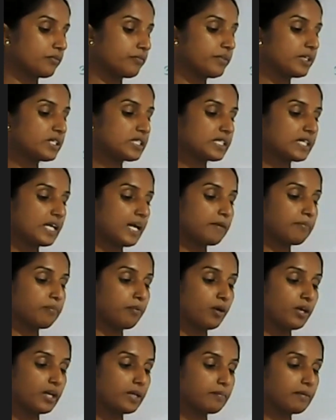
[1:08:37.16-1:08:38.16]
which can
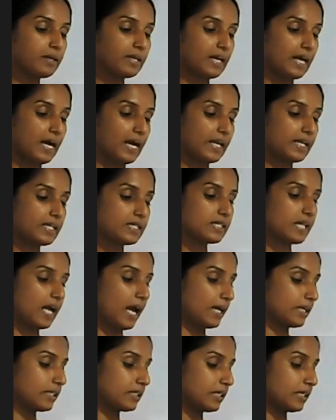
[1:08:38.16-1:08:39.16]
polymerize
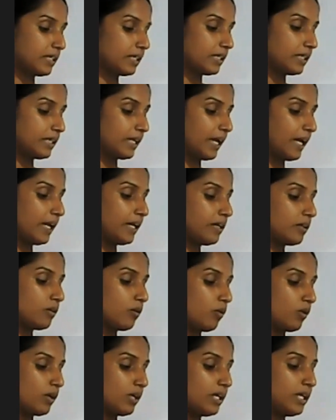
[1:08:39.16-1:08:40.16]
and contain
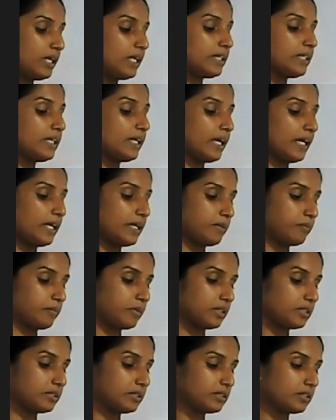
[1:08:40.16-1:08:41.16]
only the
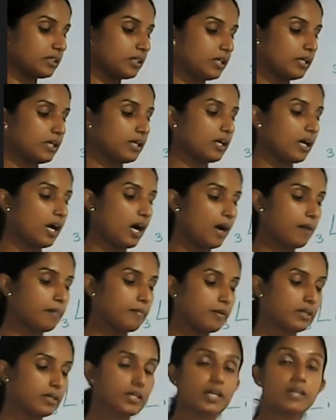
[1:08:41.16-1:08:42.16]
elements
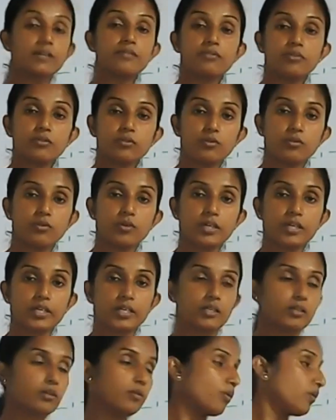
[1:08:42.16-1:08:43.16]
carbon and
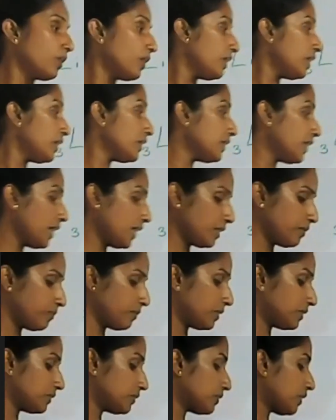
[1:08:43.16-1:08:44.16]
fluorine. Only the
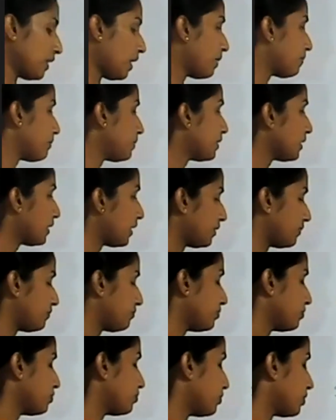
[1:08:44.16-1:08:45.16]
elements carbon
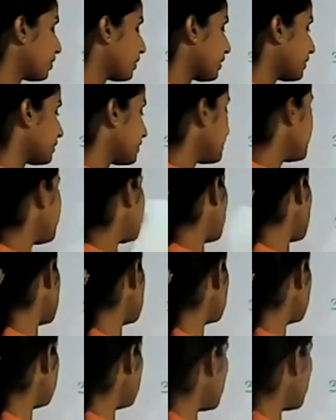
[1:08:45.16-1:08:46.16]
and fluorine. Then what
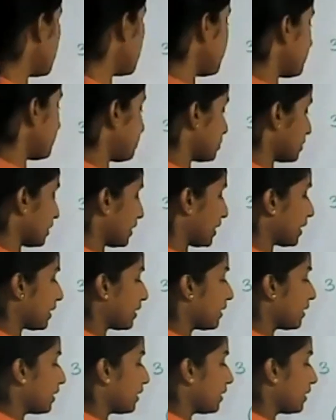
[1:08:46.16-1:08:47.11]
is the monomer, Pute?